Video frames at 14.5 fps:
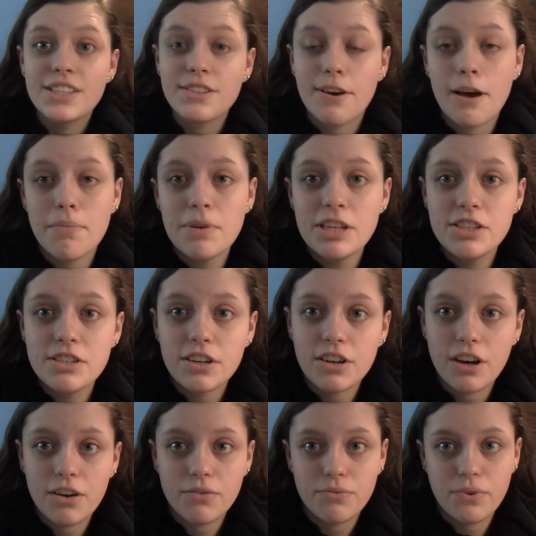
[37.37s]
So I'm going to start
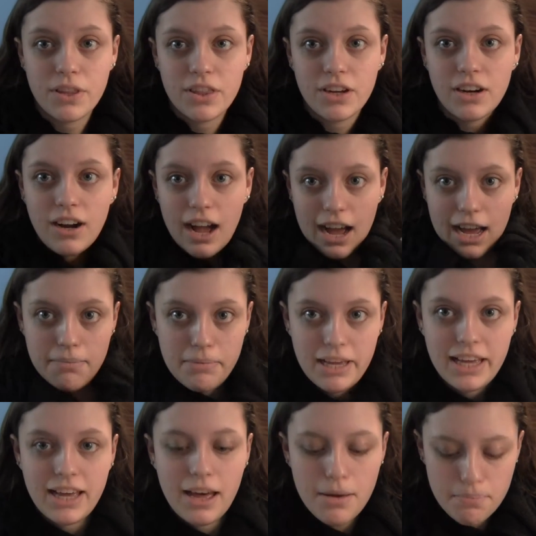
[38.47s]
off with her eye
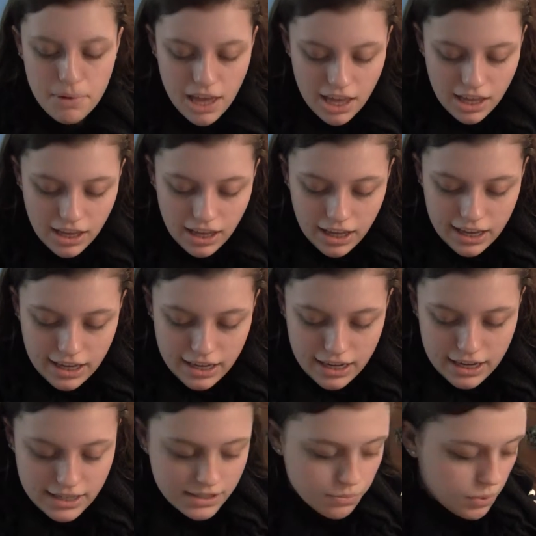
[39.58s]
makeup,
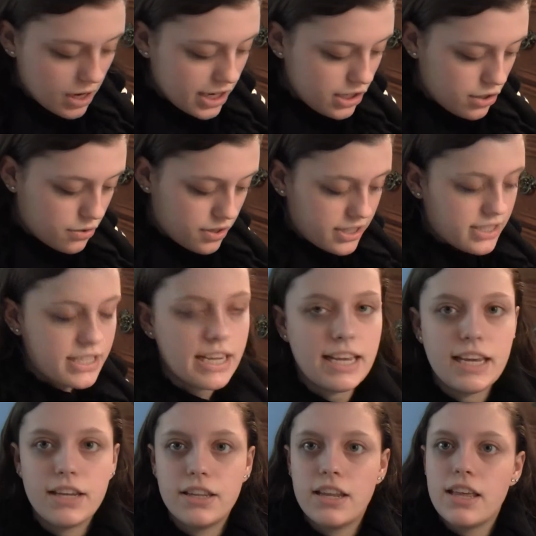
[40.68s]
and what I noticed
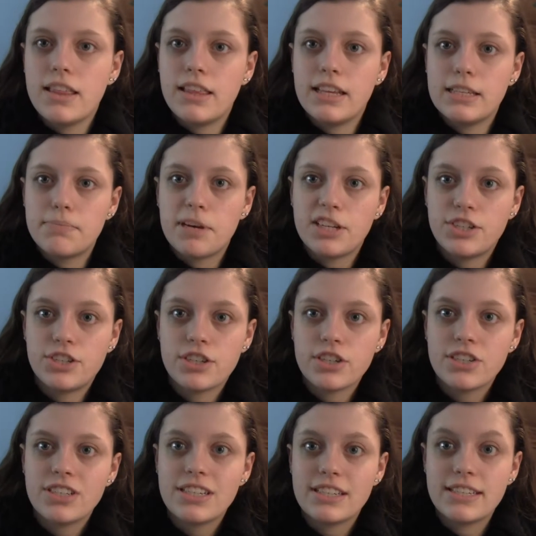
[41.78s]
in these
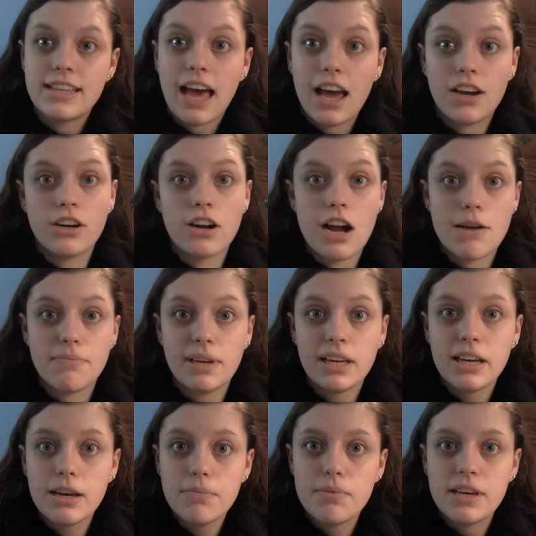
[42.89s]
pictures is that her eye
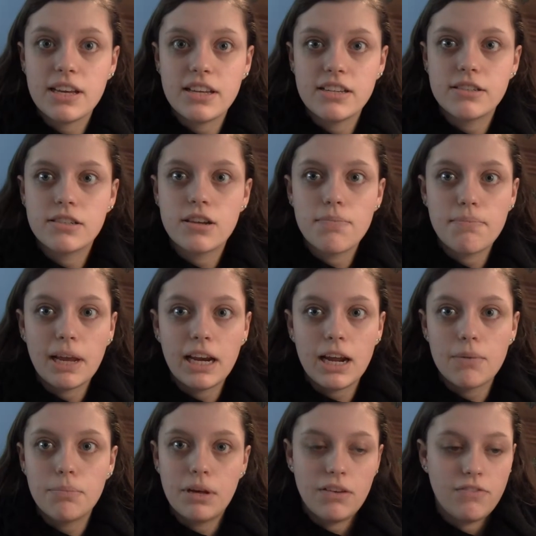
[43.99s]
makeup is made
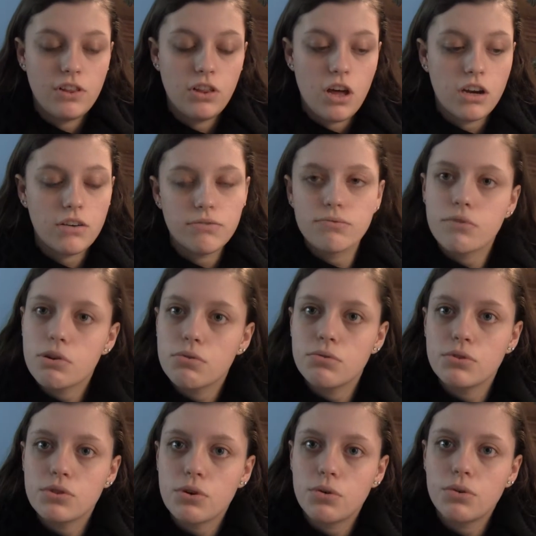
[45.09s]
up of a lot of
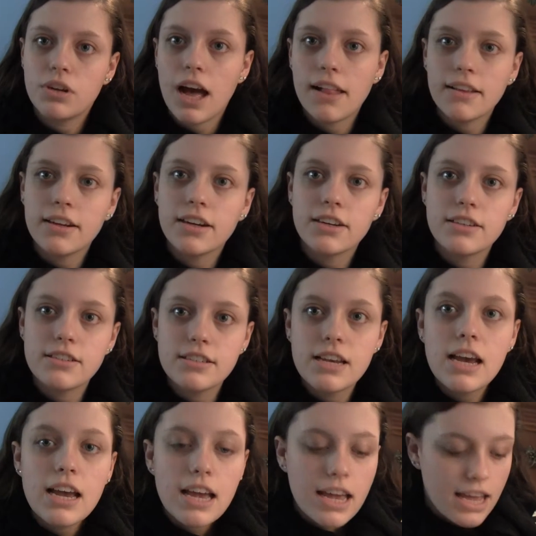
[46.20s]
rose gold colors
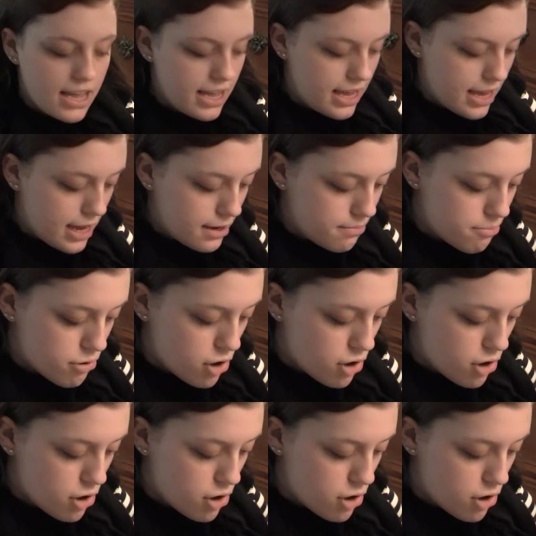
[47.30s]
and